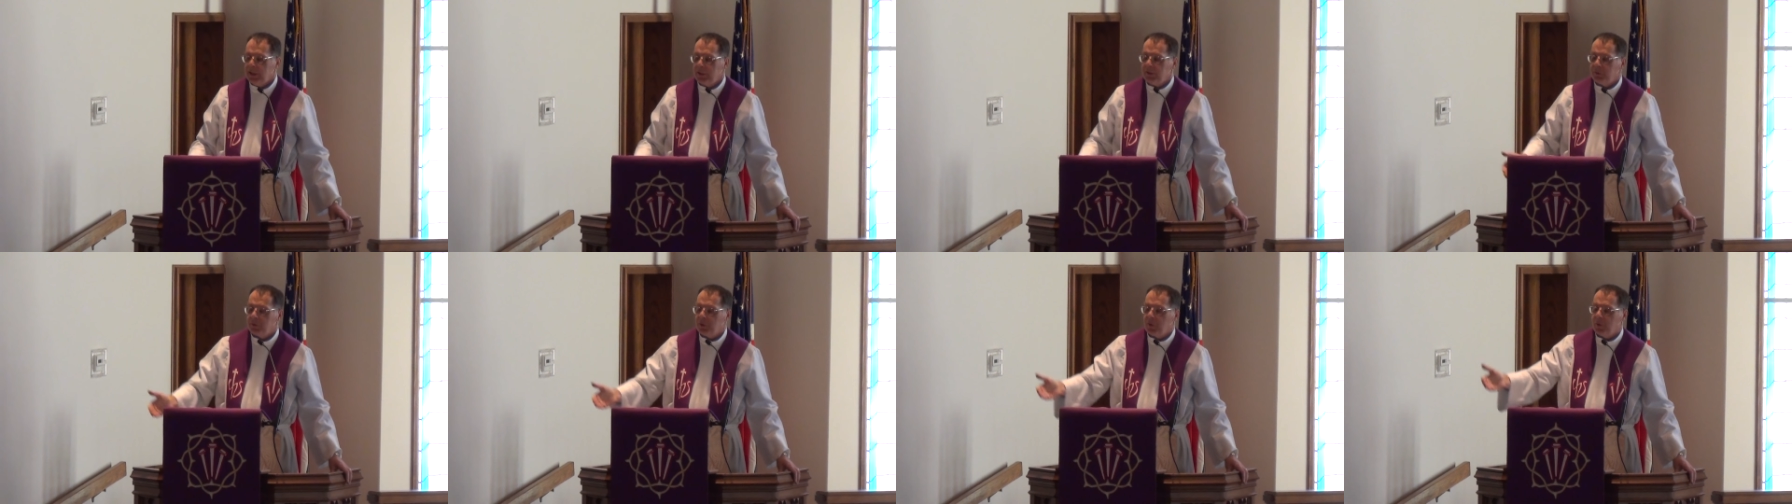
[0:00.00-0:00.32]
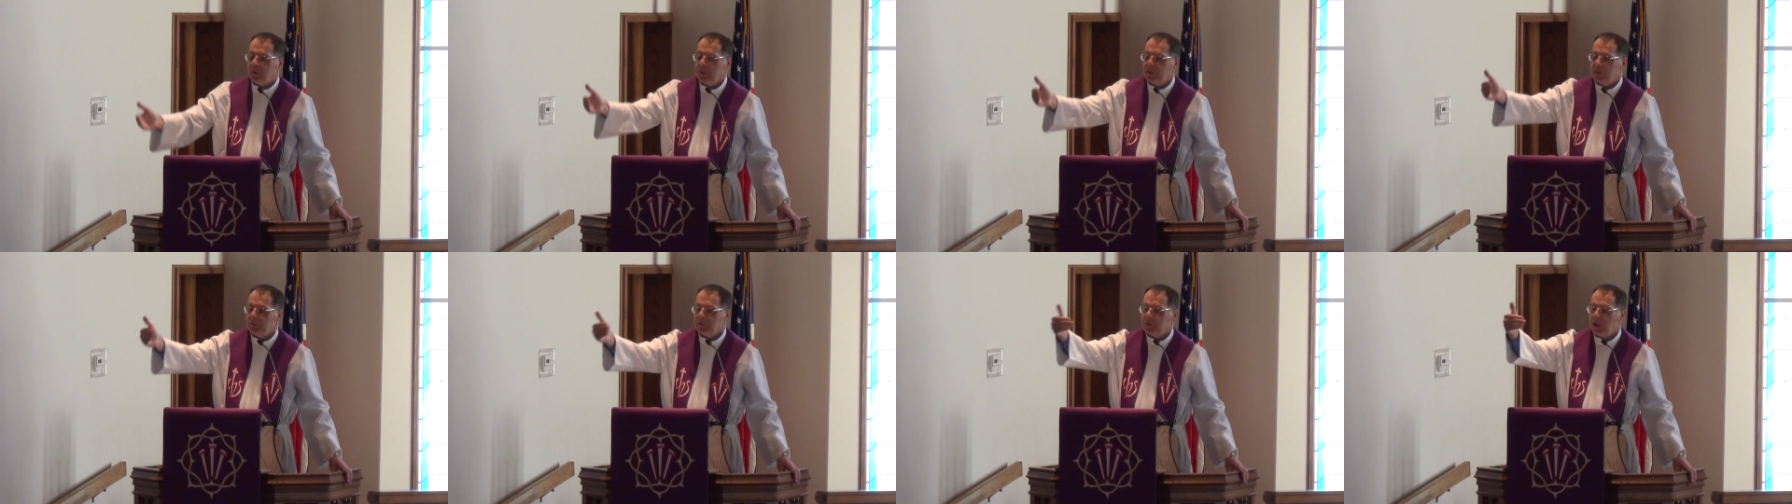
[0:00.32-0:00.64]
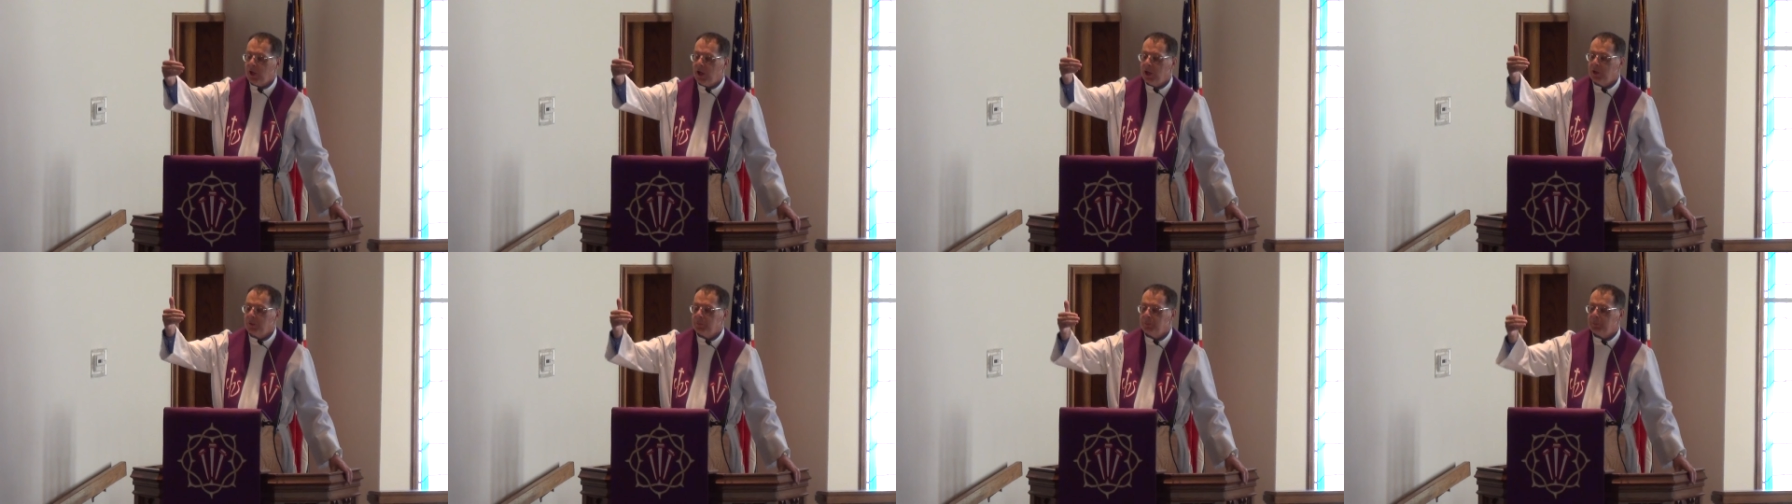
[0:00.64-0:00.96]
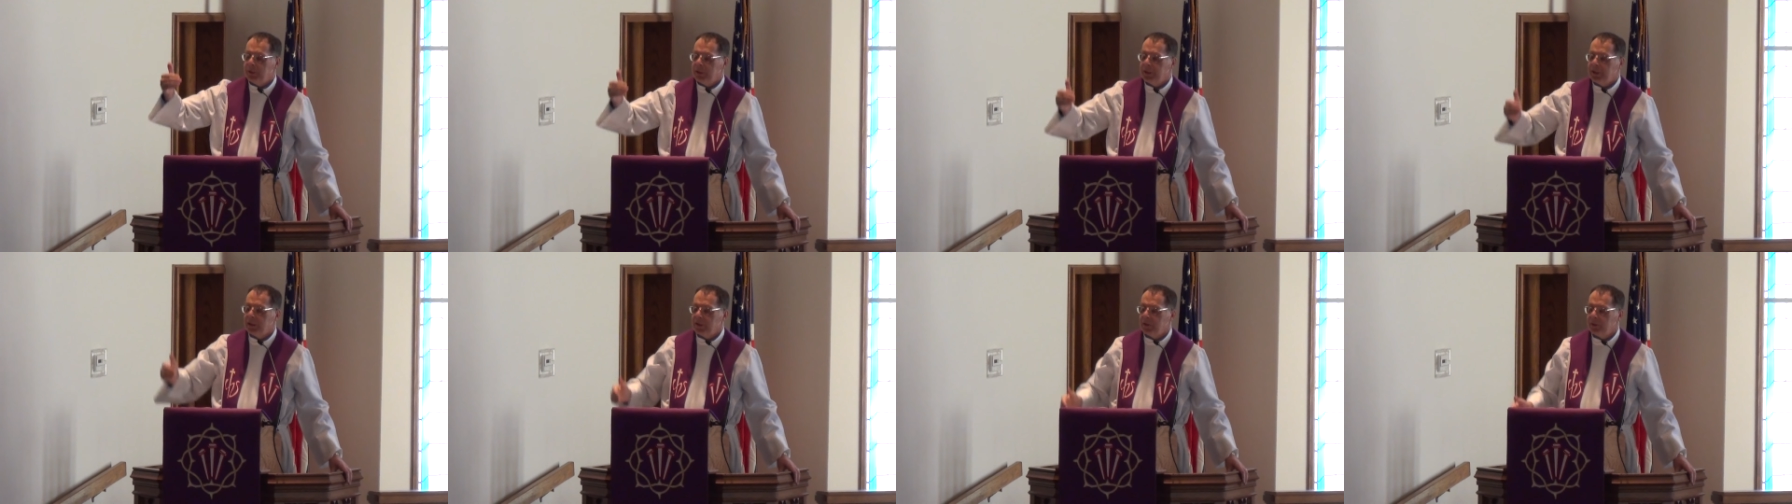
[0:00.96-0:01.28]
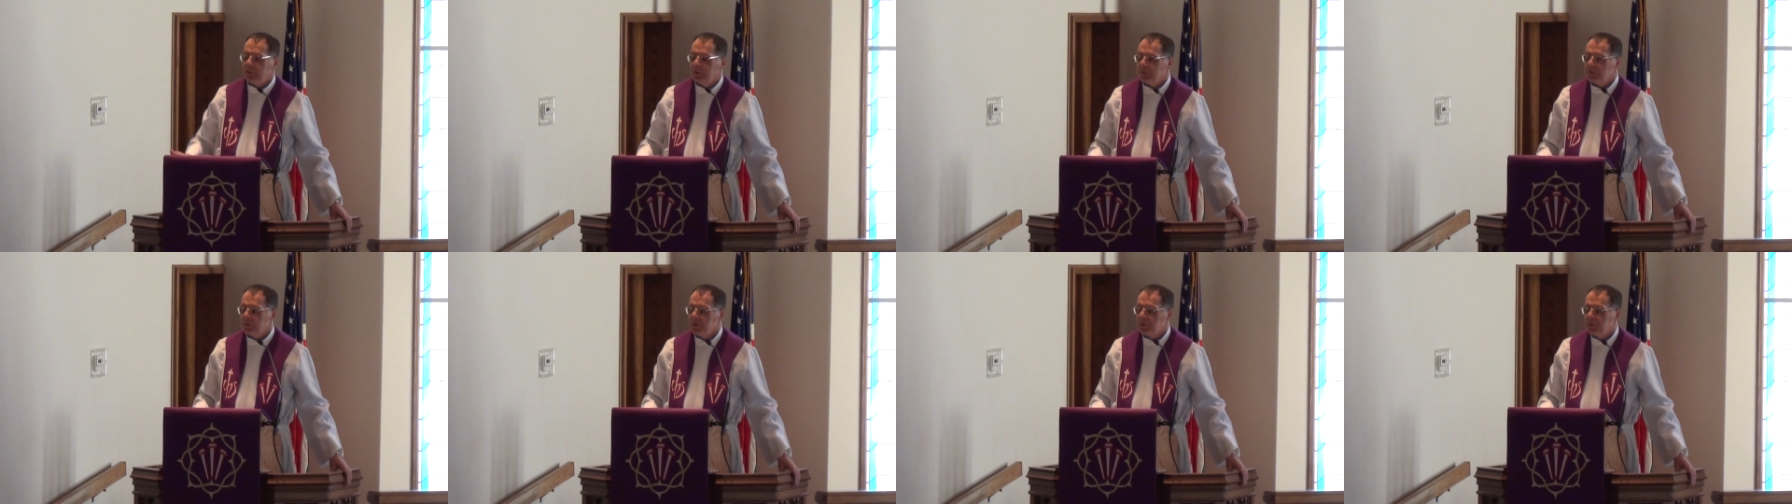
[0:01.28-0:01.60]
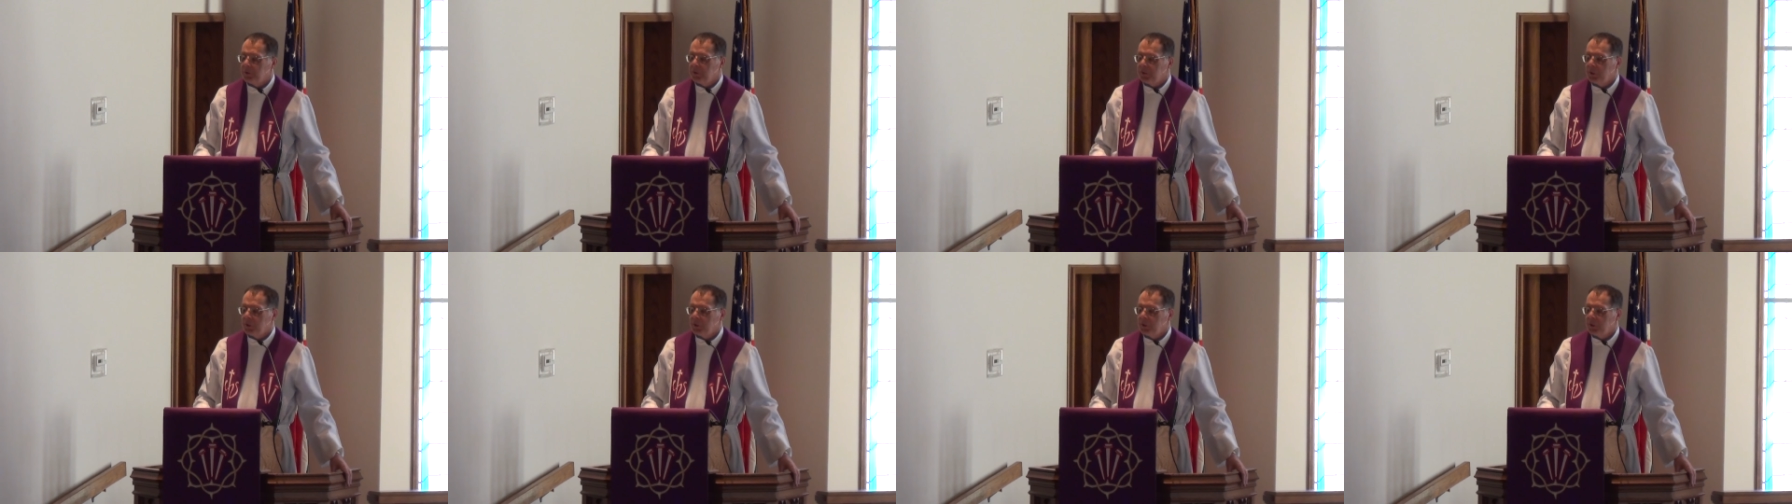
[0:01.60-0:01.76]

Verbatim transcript: And so his heart begins to